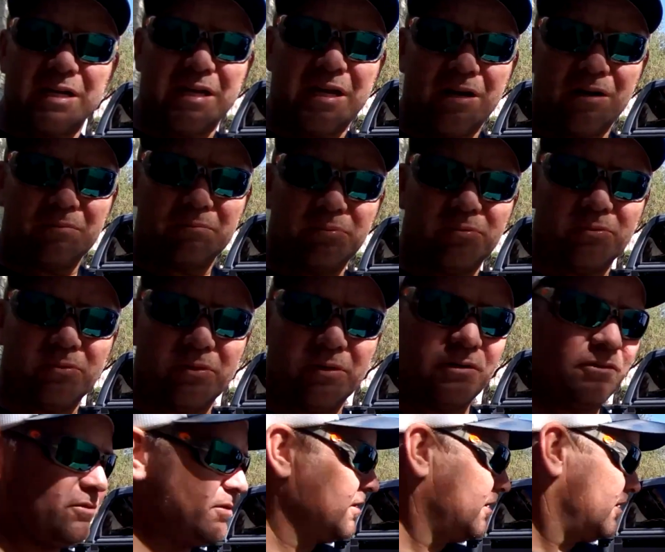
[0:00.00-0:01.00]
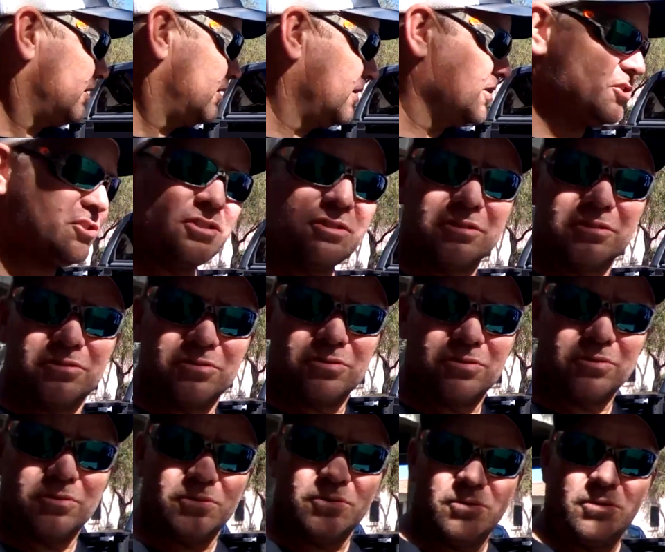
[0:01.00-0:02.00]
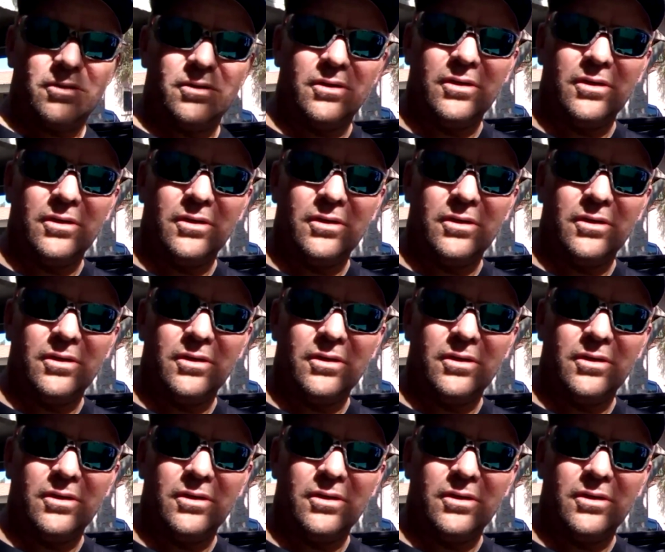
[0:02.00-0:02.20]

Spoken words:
down points in addition to